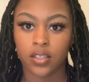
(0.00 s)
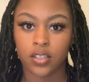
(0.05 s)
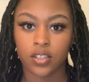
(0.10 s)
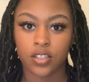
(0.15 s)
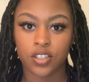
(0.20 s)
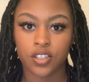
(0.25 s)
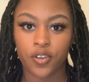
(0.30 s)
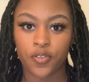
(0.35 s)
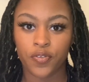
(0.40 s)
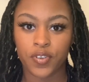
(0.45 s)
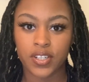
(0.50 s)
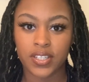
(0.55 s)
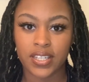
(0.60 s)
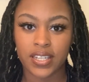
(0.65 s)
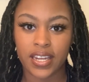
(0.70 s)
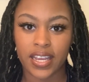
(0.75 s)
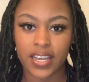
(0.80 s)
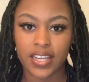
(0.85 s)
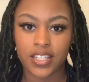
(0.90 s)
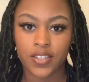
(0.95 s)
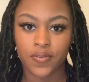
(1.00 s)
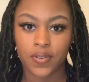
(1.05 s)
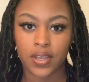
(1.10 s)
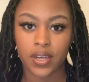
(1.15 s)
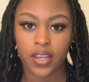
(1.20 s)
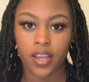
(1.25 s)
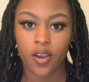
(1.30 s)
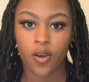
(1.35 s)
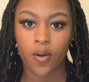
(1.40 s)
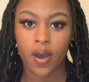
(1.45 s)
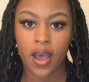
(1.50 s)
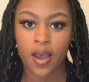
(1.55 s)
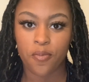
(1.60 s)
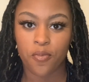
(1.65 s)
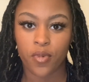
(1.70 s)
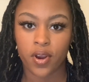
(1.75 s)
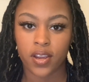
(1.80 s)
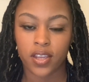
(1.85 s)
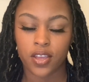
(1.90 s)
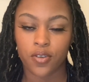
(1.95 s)
So for today's video, I'm
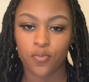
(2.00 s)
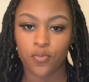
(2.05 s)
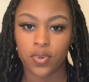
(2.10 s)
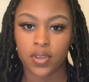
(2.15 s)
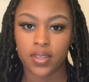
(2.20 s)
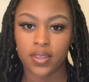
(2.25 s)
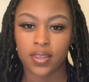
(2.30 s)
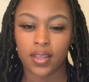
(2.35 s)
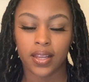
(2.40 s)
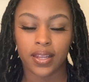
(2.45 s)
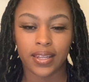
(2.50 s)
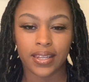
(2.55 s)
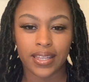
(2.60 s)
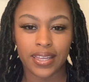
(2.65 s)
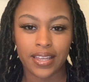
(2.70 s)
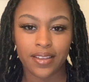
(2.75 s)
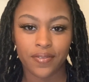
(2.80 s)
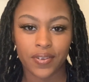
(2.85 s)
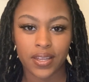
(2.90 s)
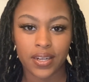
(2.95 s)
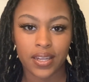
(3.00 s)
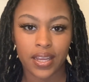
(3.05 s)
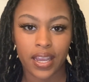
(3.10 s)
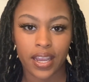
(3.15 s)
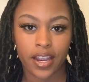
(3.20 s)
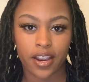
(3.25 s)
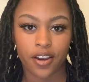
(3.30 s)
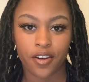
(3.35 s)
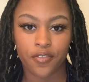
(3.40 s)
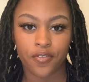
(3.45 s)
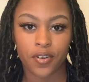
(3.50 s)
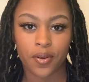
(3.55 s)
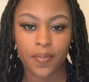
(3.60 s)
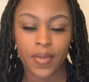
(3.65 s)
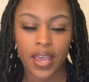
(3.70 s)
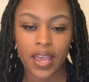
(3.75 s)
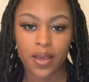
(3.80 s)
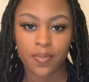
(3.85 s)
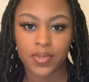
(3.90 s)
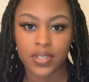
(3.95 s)
working with Leeven hair from
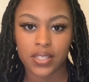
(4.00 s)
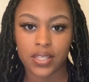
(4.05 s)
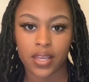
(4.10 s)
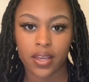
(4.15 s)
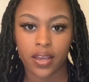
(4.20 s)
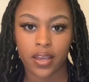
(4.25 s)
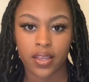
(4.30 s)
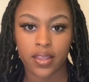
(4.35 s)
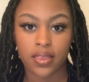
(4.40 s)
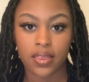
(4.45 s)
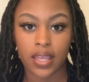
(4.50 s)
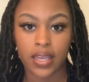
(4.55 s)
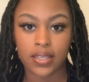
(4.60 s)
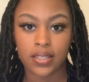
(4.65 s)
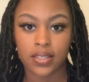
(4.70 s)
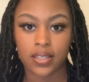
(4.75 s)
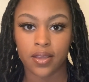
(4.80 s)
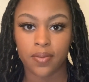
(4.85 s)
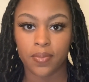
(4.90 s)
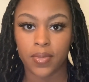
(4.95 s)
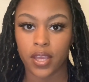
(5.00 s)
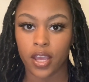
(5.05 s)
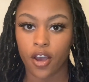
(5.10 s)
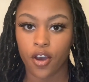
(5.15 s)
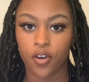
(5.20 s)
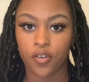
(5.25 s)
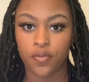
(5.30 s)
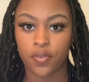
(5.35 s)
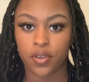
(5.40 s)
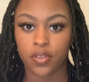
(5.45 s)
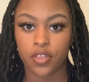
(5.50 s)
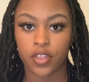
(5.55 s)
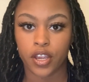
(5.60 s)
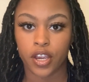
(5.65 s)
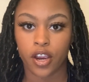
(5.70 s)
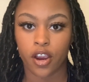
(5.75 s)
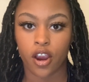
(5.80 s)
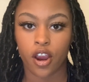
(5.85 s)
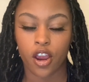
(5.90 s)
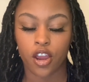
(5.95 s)
Amazon. They sent me over
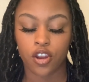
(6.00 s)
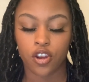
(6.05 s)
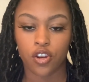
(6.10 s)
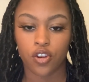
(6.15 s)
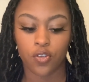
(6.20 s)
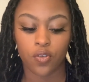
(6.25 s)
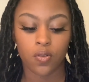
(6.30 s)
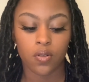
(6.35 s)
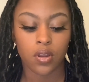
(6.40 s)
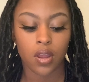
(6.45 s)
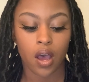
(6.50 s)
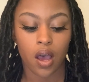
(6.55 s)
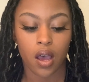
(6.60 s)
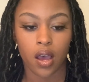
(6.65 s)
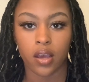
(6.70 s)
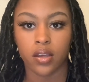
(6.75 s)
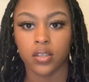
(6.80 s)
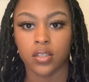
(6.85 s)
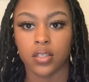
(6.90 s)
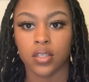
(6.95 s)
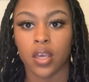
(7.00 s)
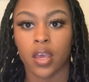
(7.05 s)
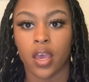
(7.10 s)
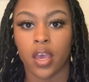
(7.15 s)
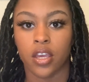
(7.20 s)
their new locks.